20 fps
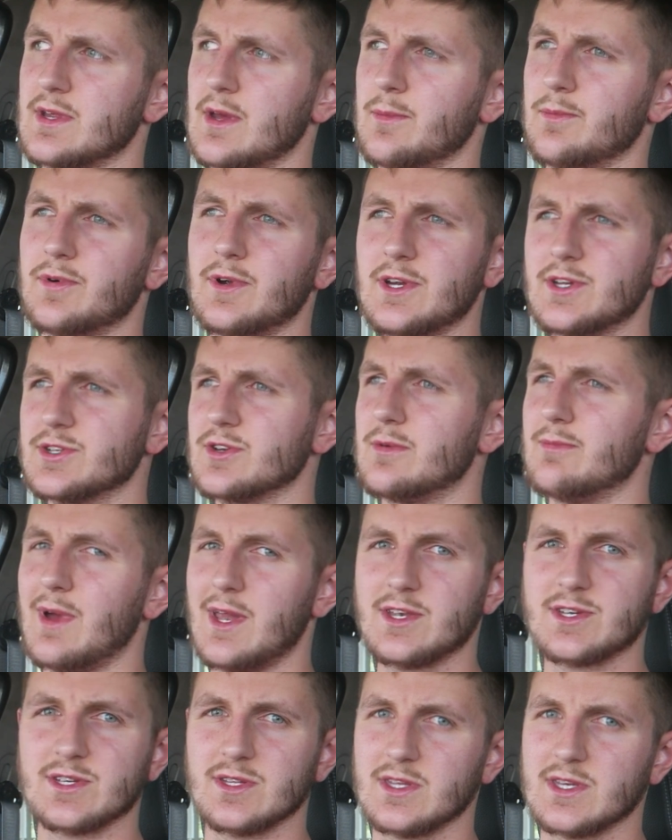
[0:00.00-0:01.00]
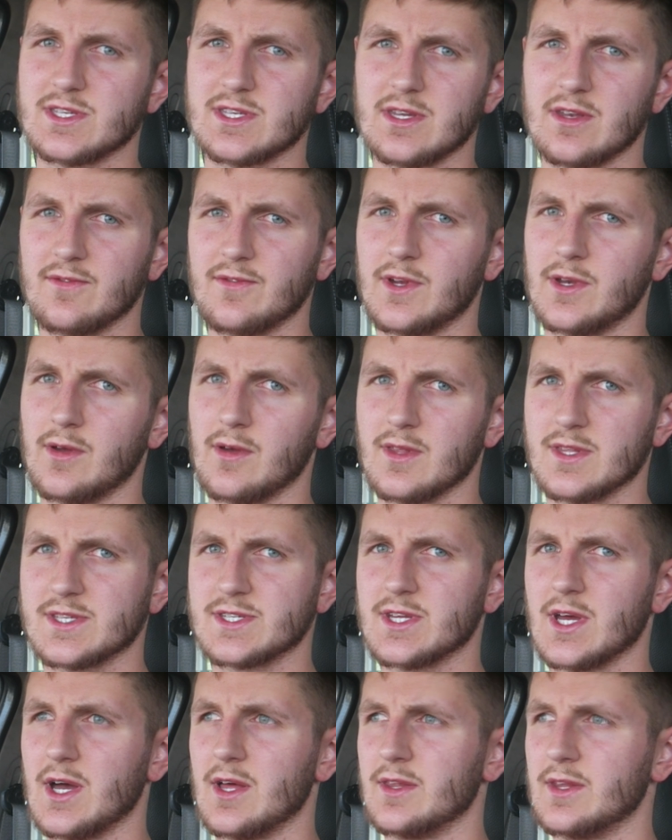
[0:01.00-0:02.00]
I'm pretty sure I mentioned this in a video at the
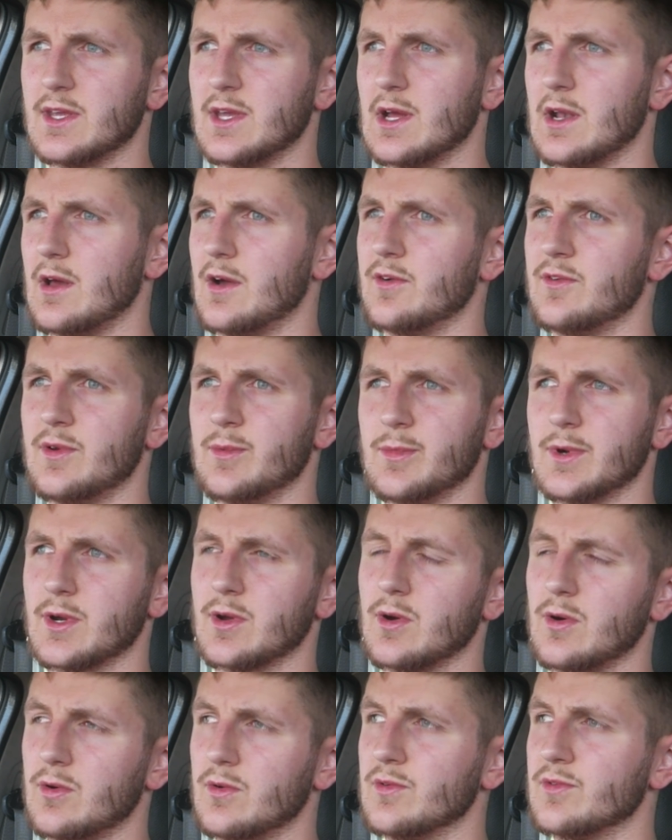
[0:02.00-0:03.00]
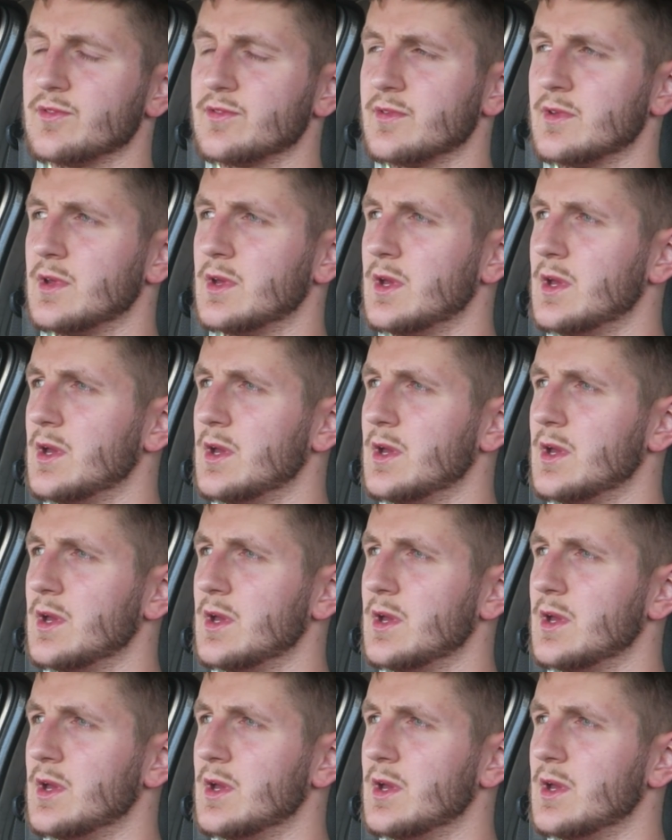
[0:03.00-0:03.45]
start of the year, like in my goals